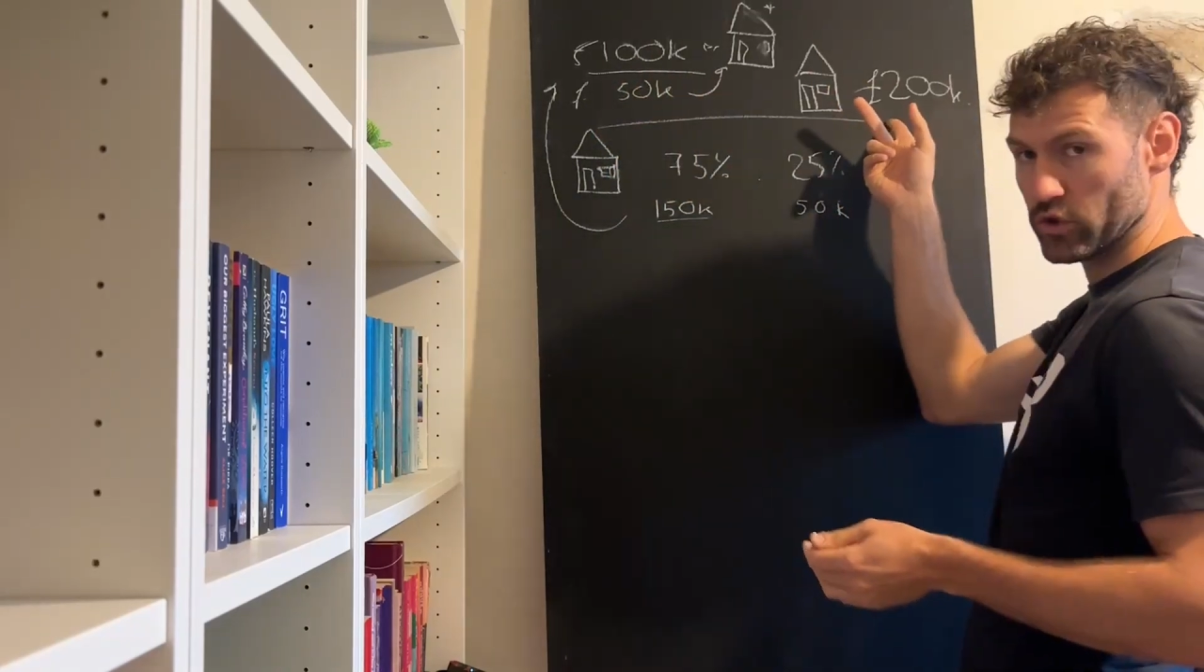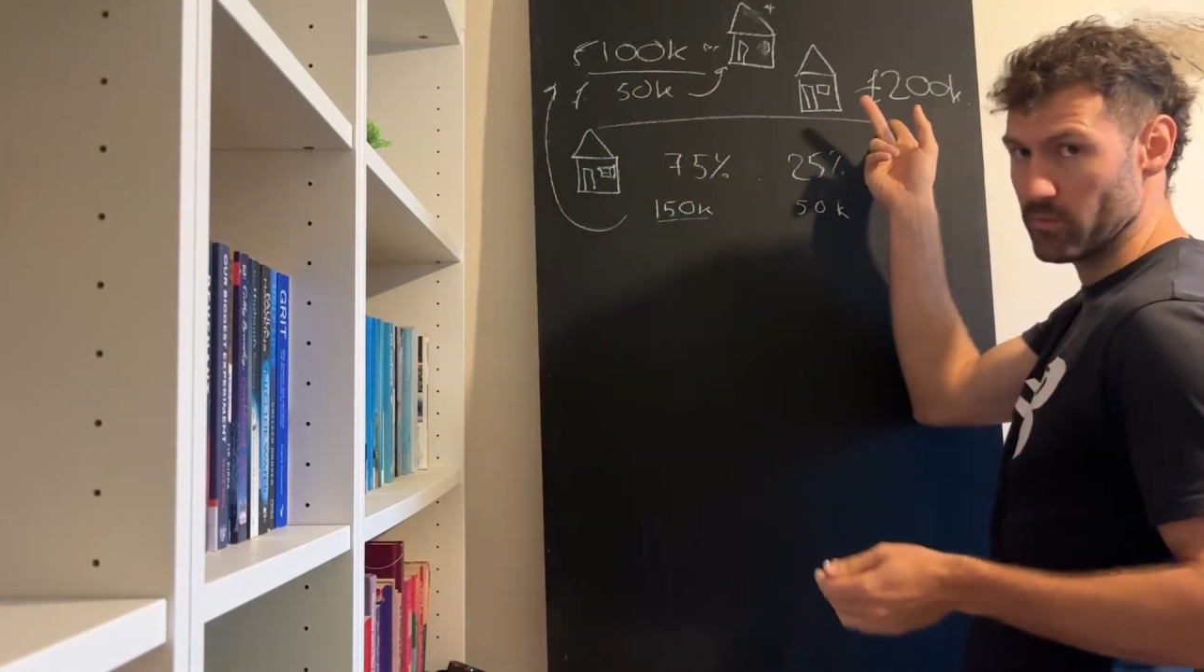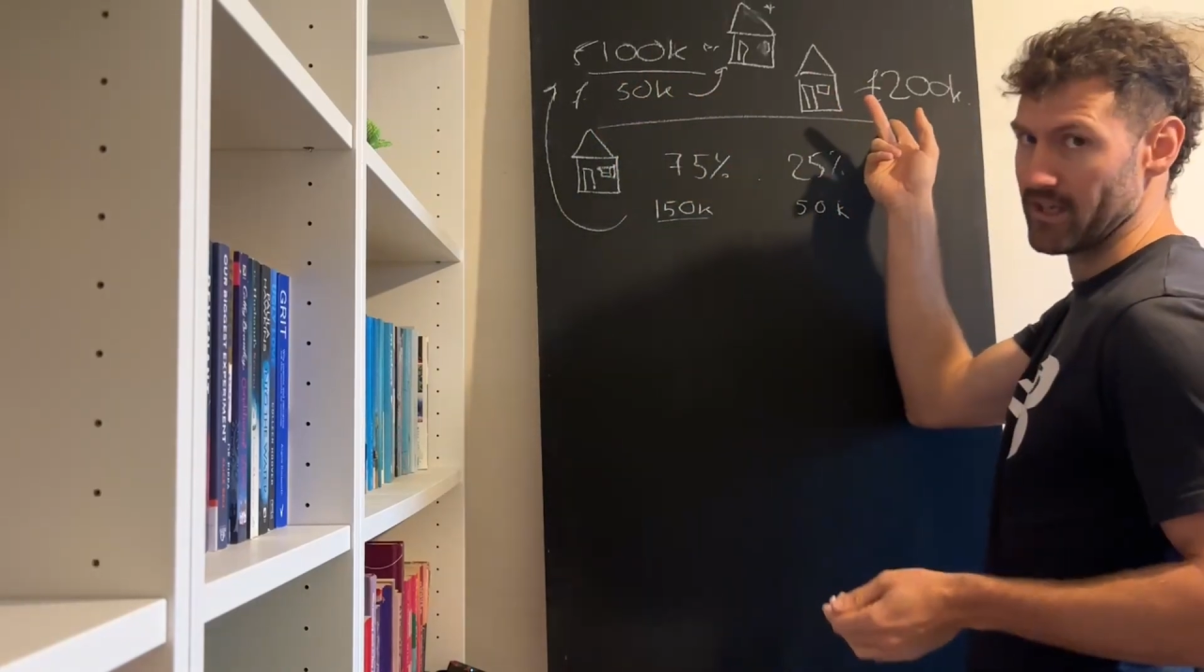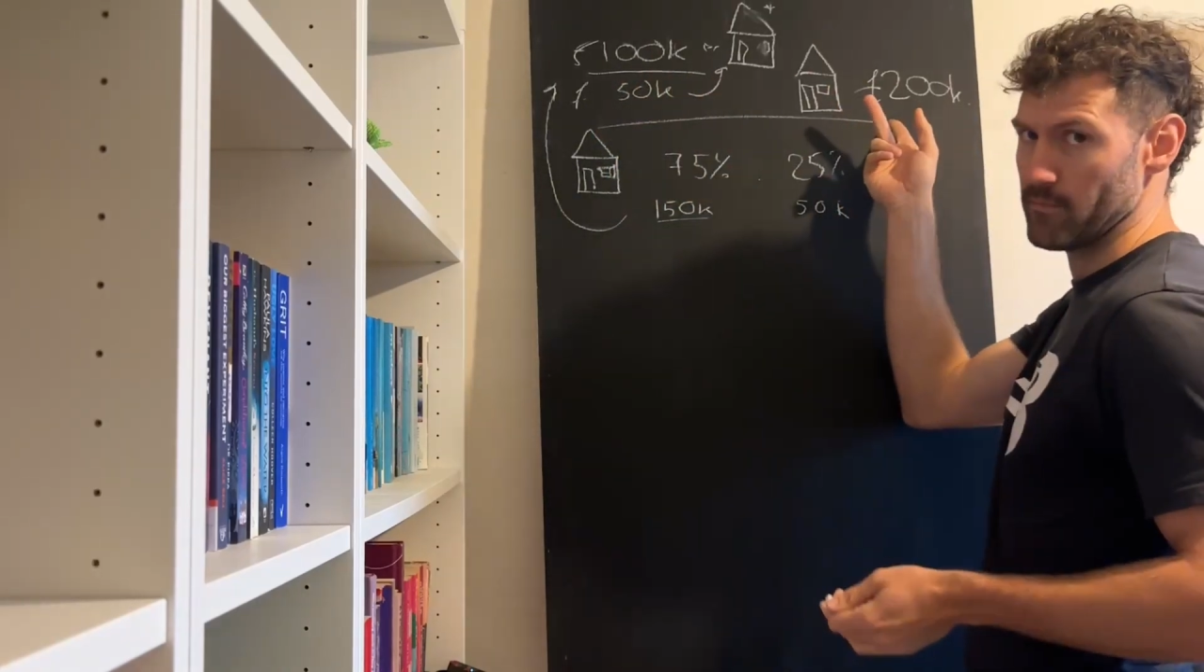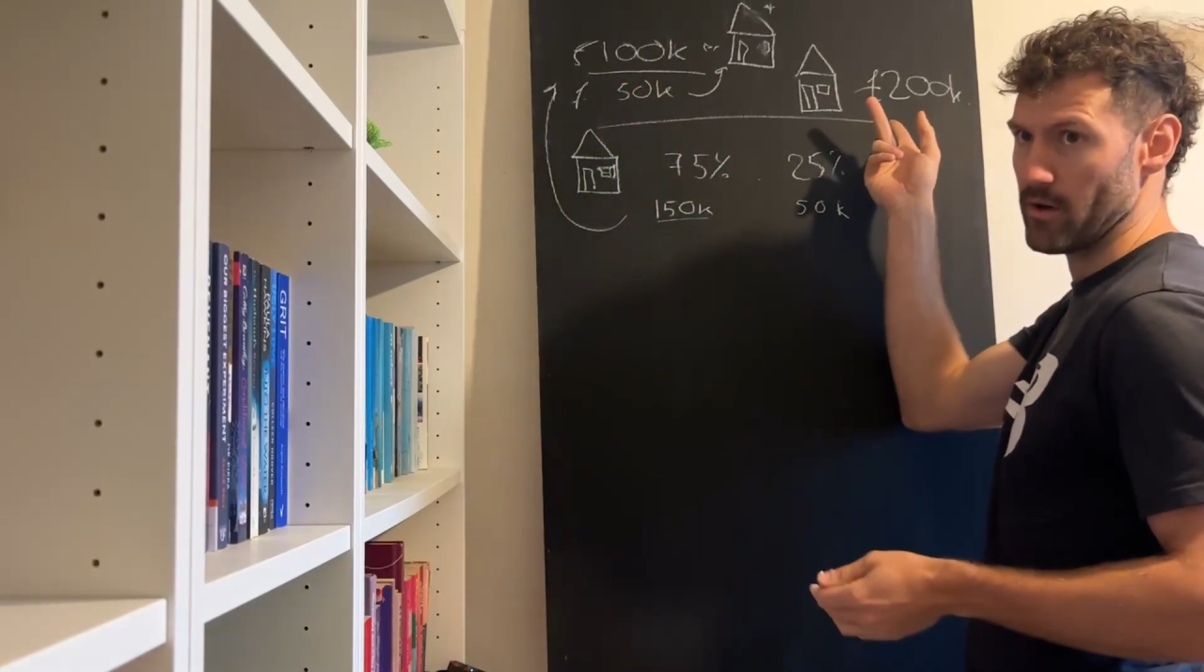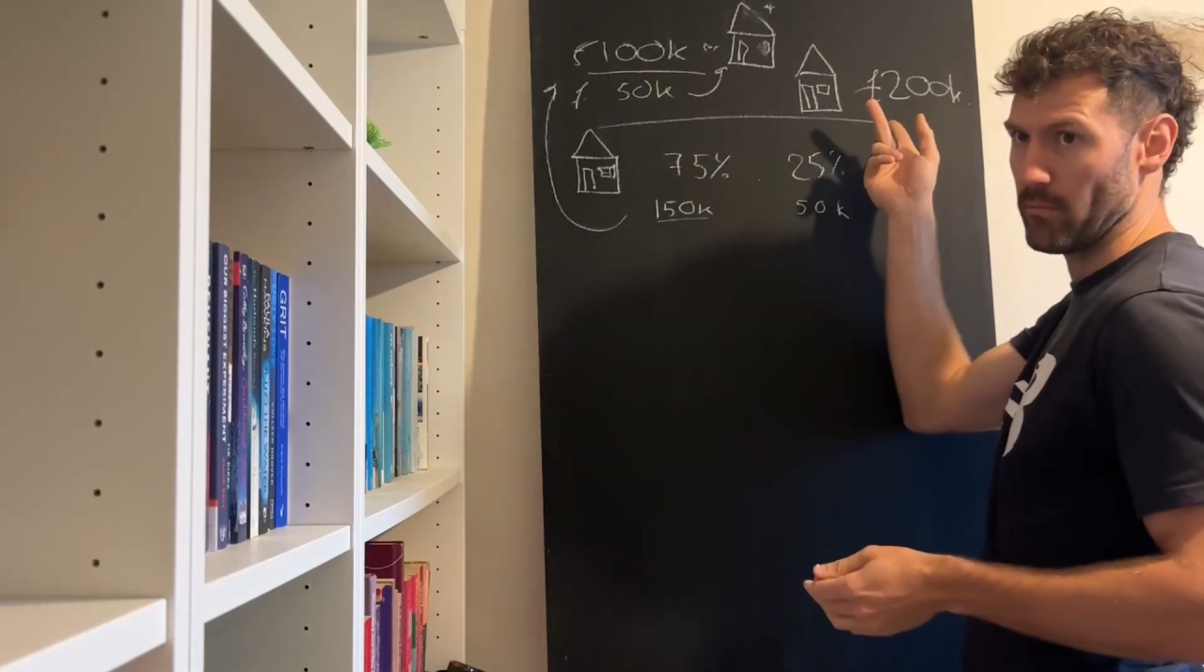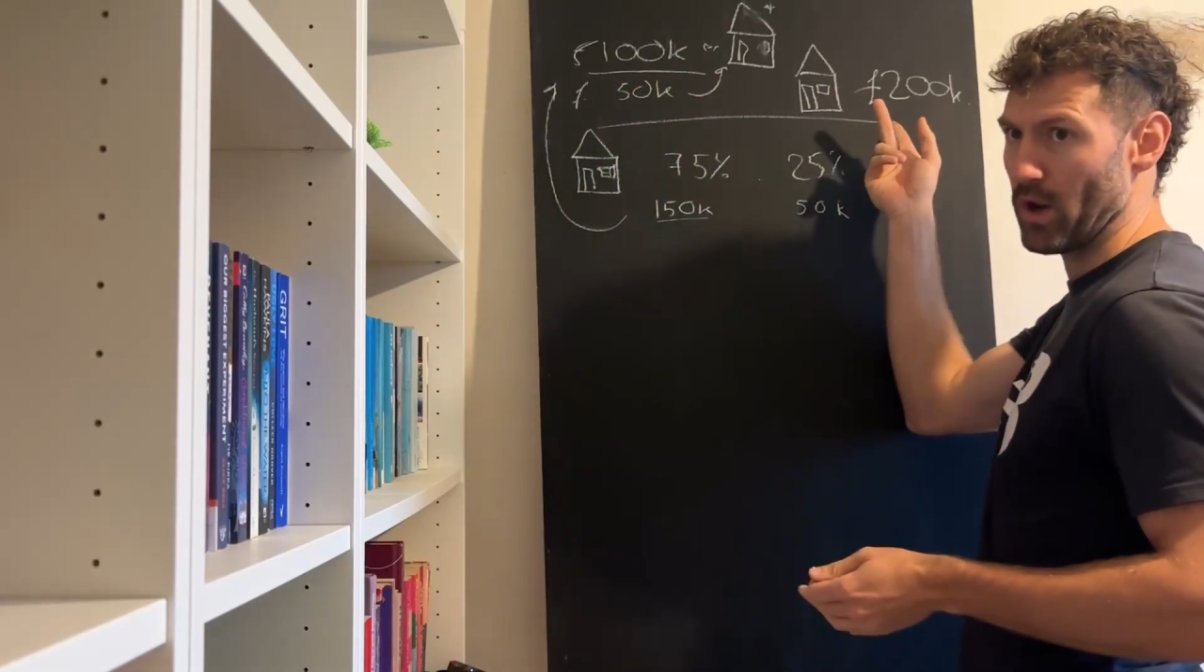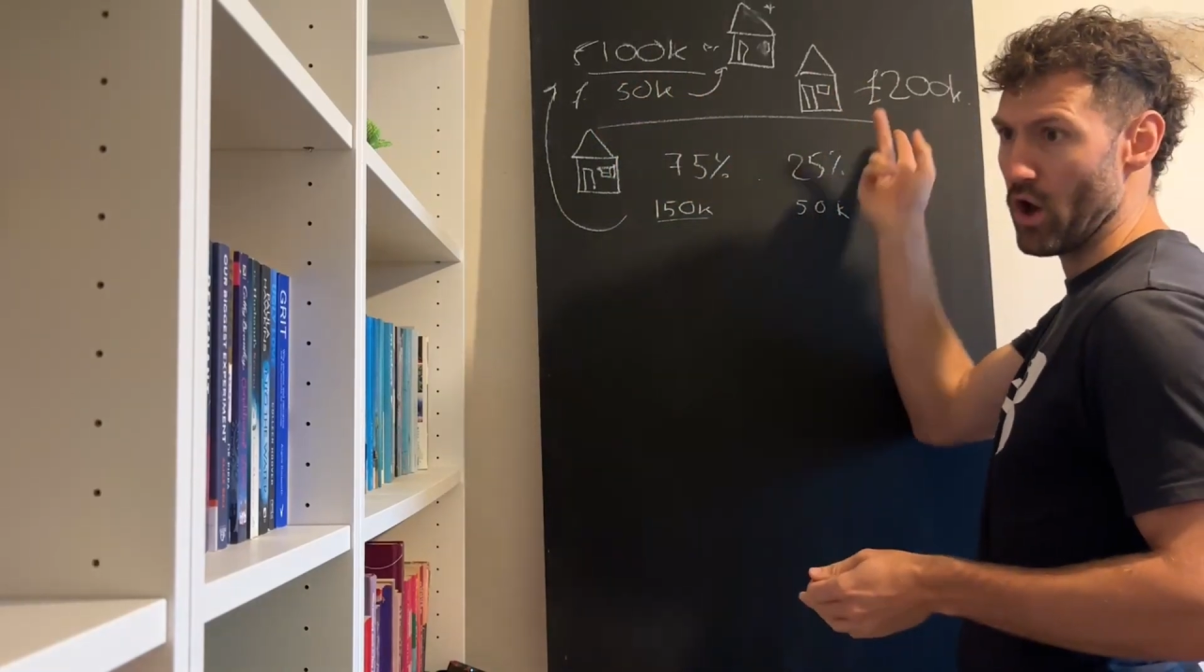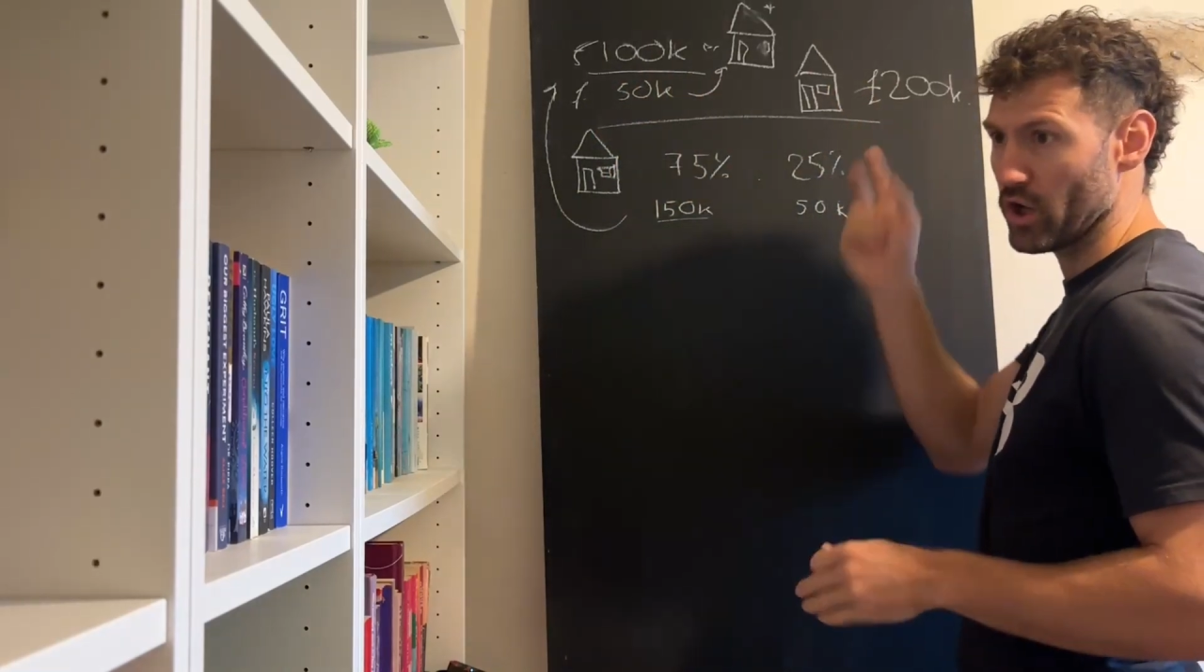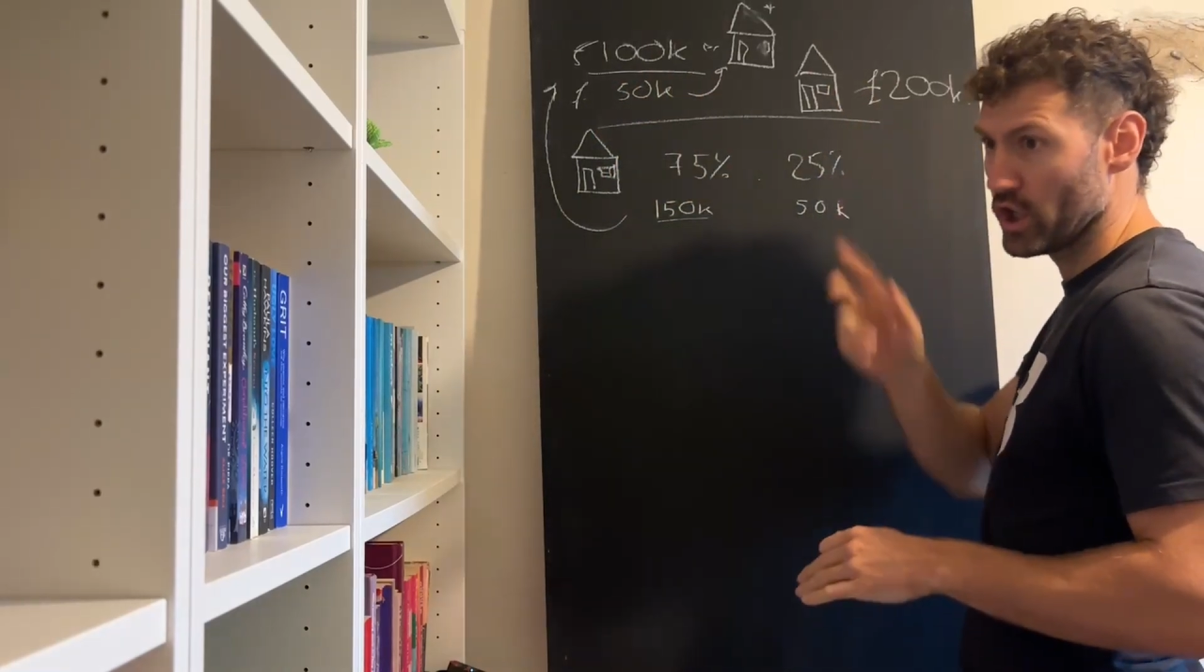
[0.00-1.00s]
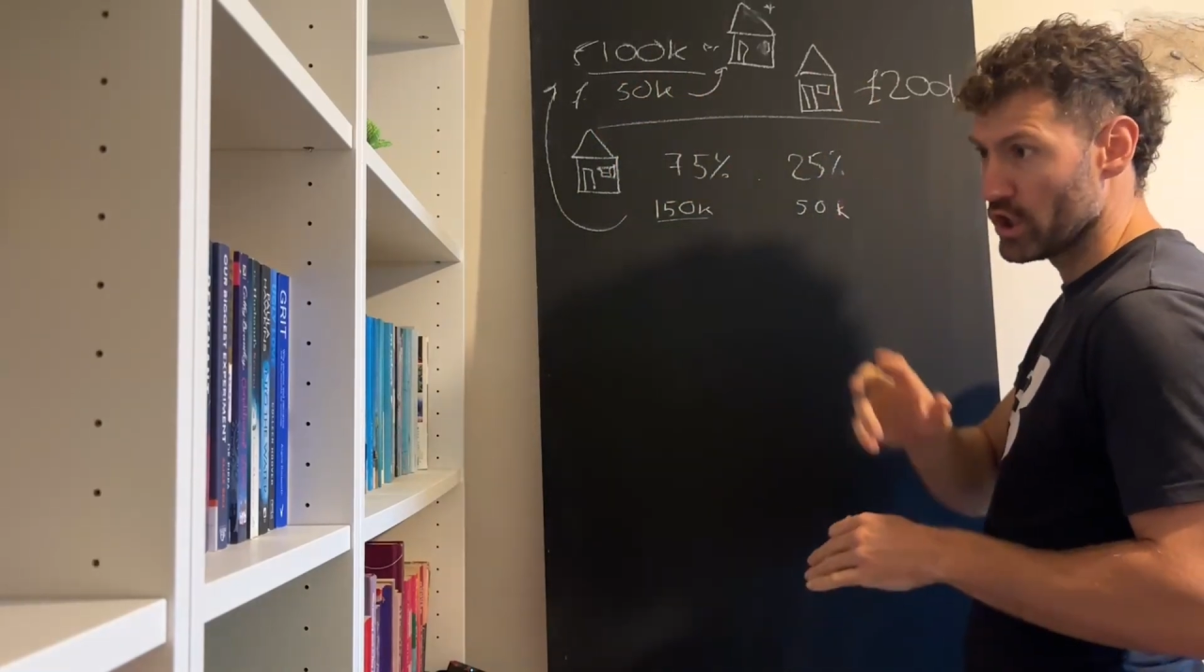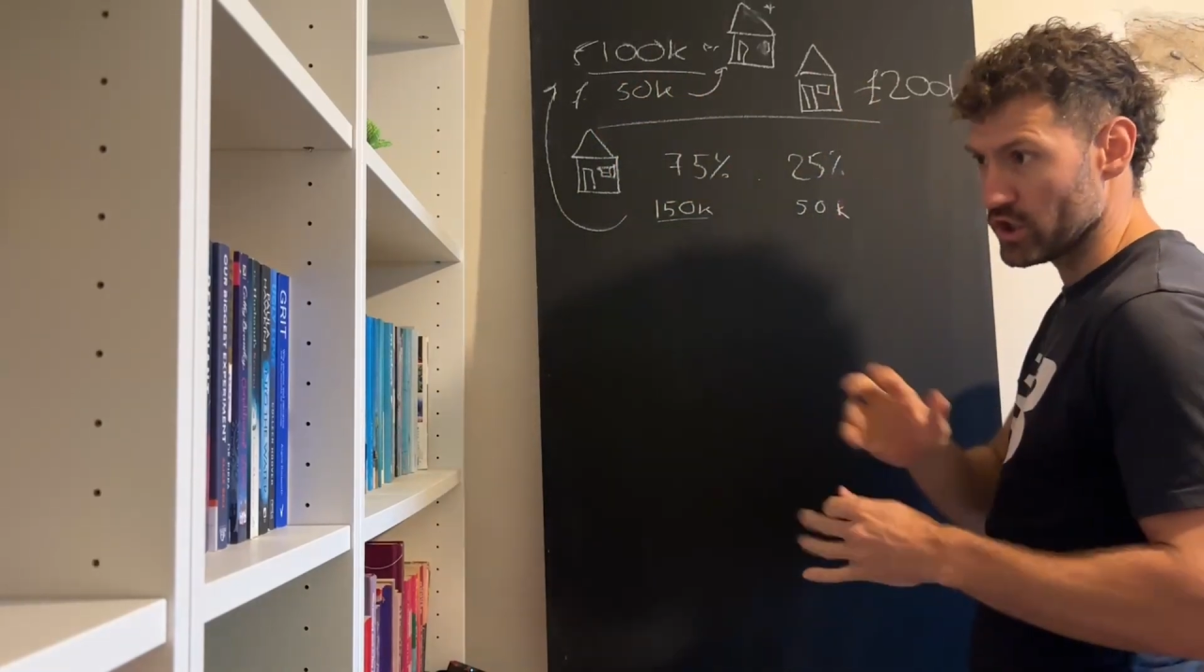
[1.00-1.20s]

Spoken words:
million block,